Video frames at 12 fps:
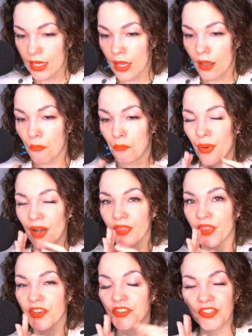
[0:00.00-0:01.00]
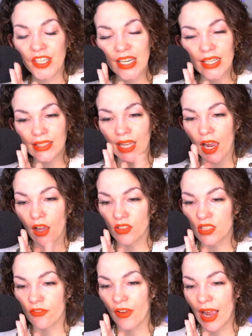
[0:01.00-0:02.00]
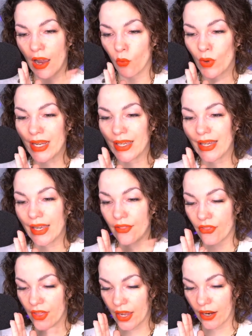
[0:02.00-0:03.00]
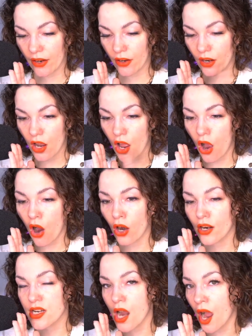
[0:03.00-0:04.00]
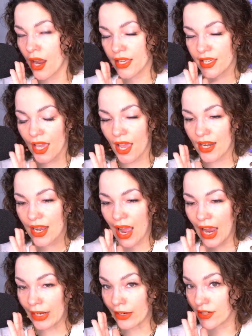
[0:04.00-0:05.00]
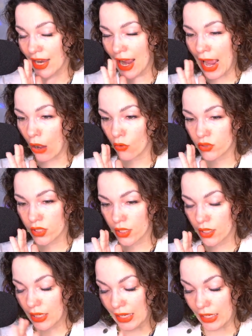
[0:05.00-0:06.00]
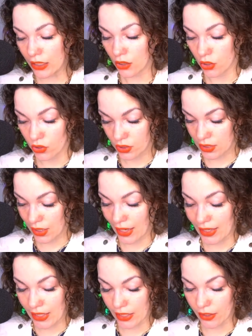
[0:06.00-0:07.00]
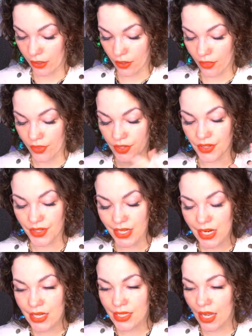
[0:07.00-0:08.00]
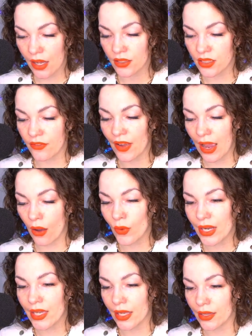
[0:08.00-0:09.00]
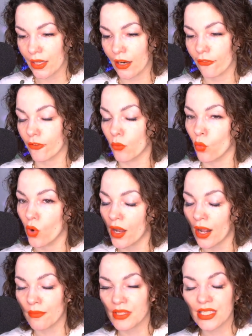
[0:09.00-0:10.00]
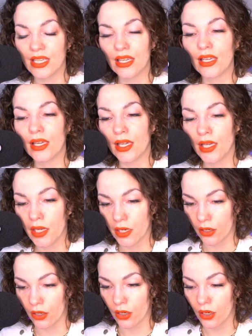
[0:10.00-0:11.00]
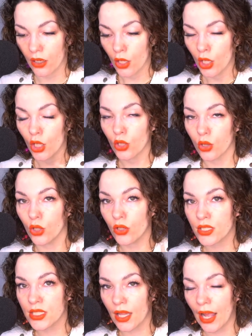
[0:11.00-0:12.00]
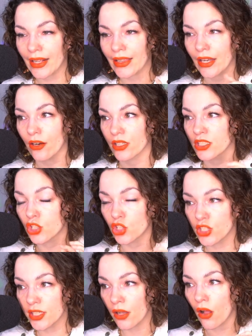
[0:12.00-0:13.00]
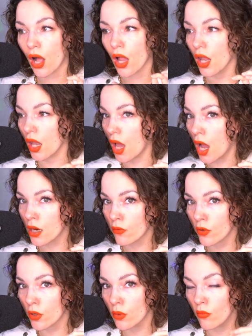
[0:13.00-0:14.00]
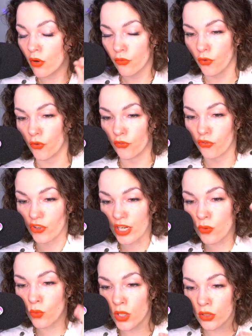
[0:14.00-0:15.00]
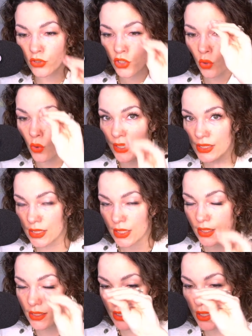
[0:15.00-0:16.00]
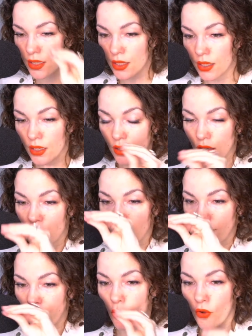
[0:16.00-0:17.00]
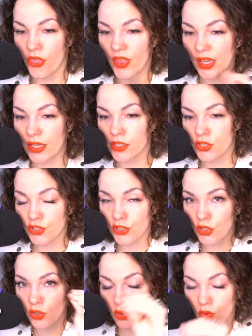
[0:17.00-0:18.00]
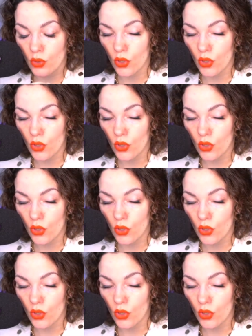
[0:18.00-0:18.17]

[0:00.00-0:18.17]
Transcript: But the details of how we get there are not yet ironed out, it looks like here. The details of how we get there, from what I'm seeing here, looks like there is still a lot of room for free will choices for things to